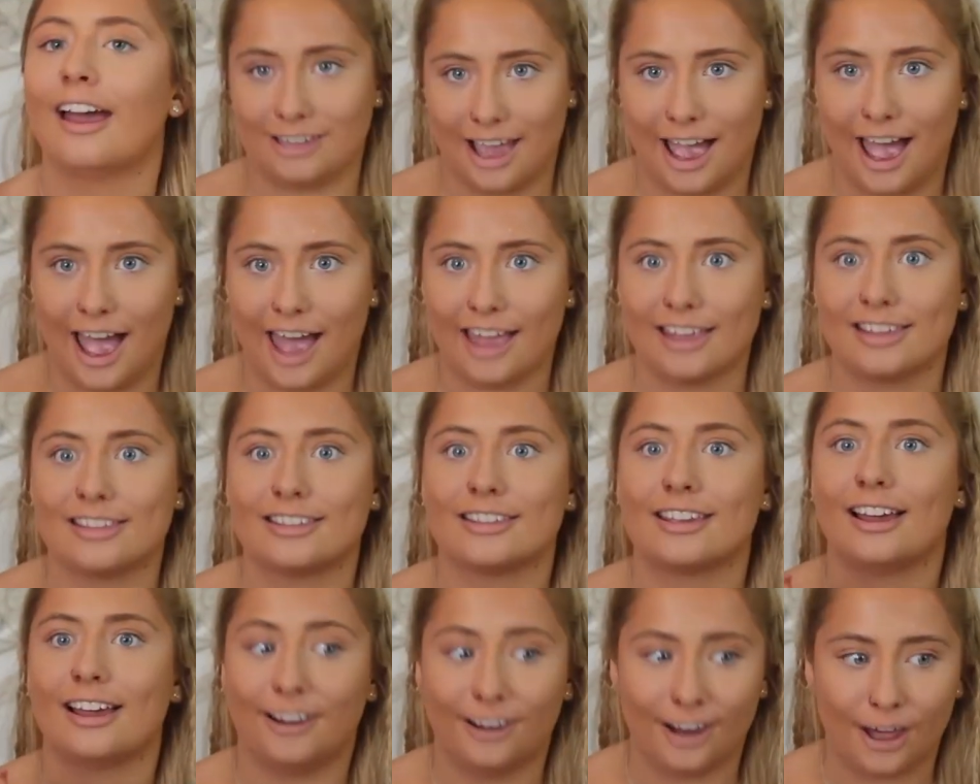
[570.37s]

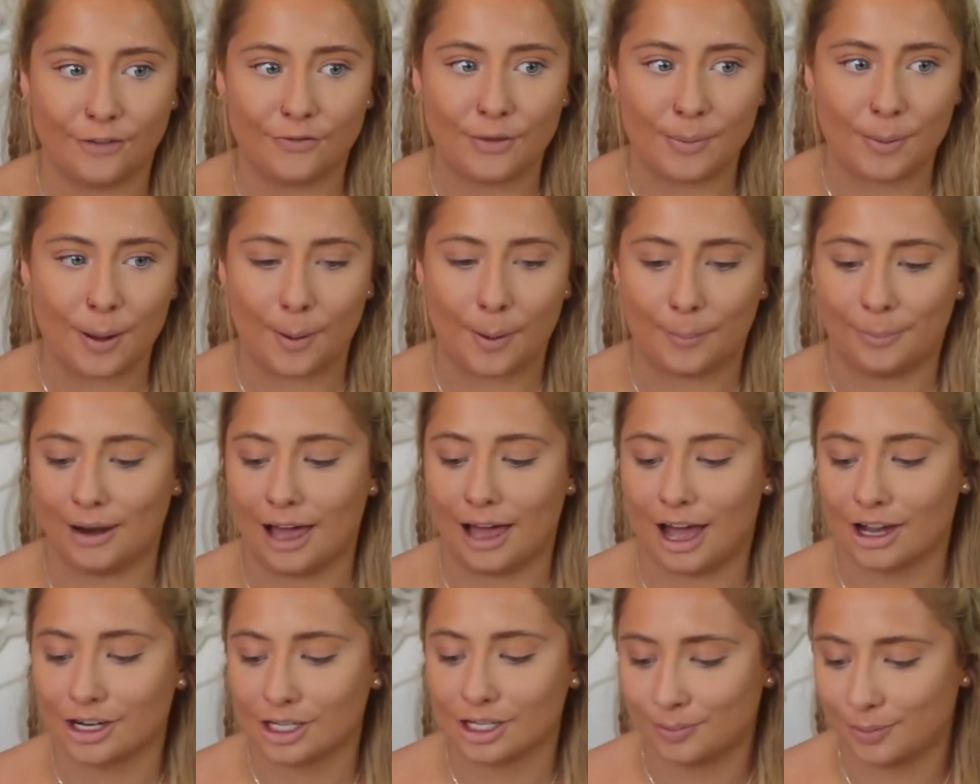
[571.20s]
yes, love a bit of
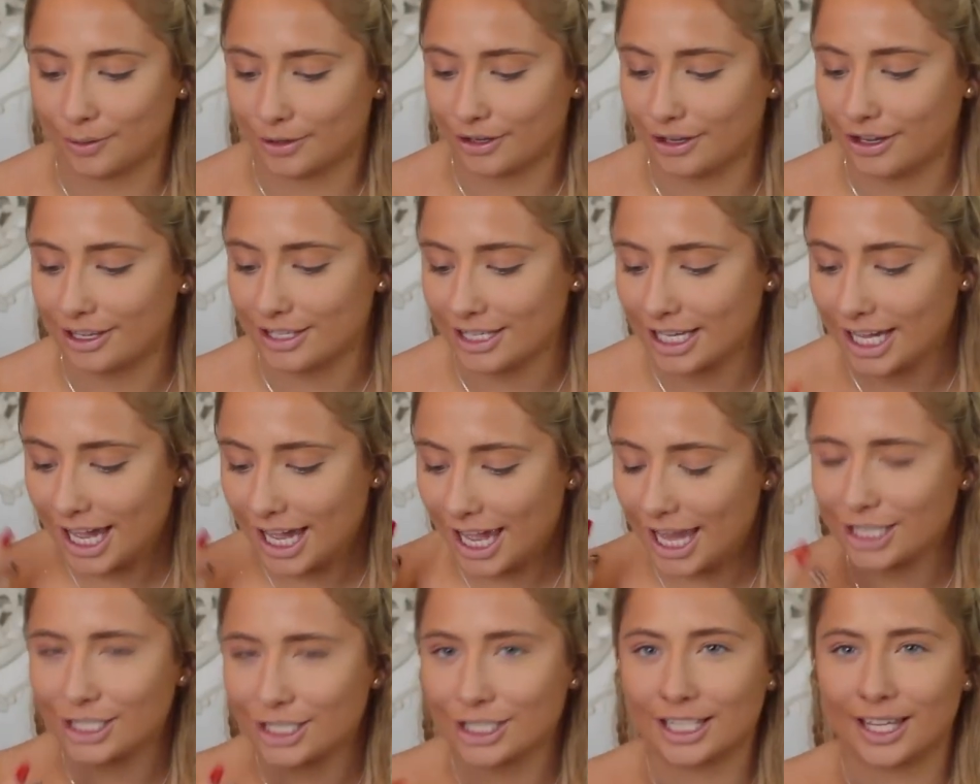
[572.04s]
blush because
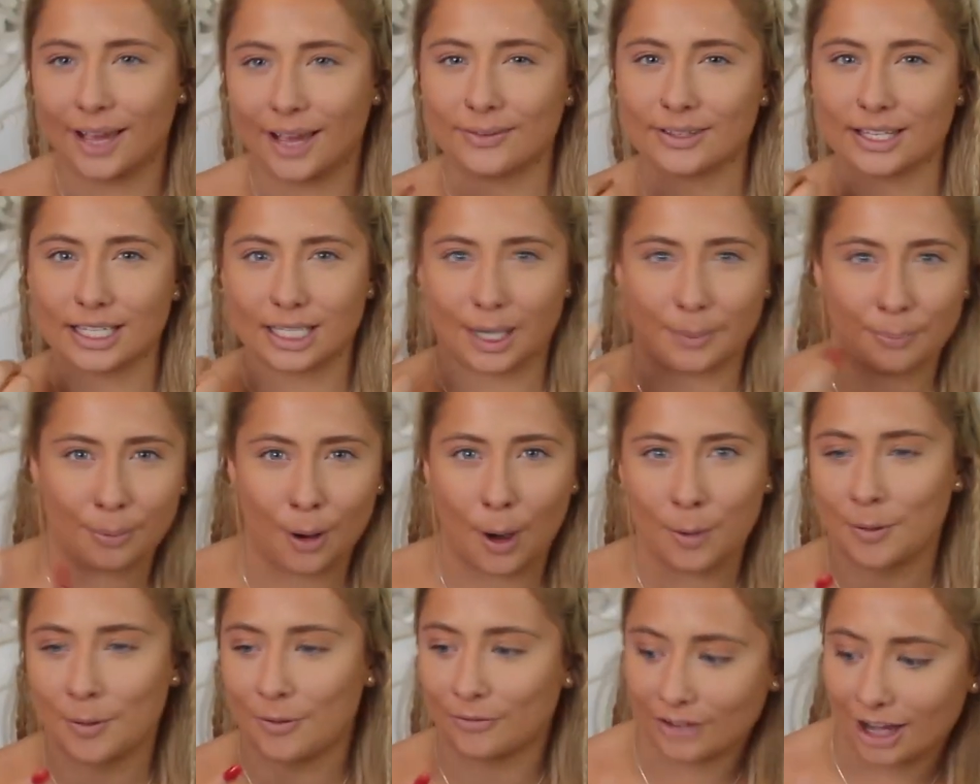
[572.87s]
it just gives like a
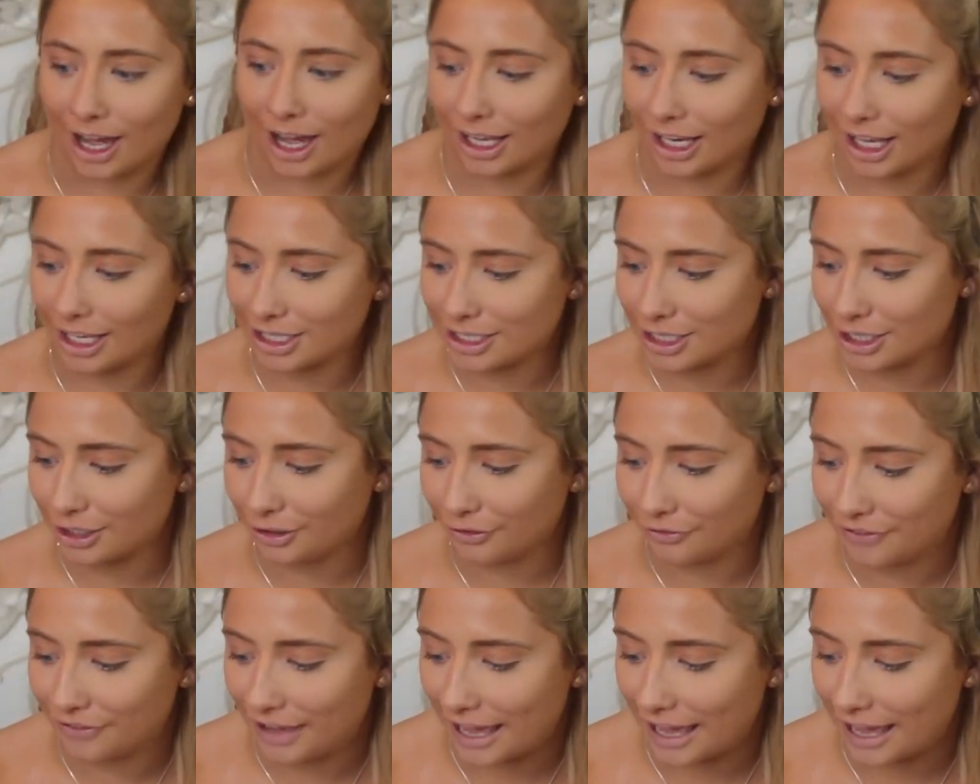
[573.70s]
pop of color to your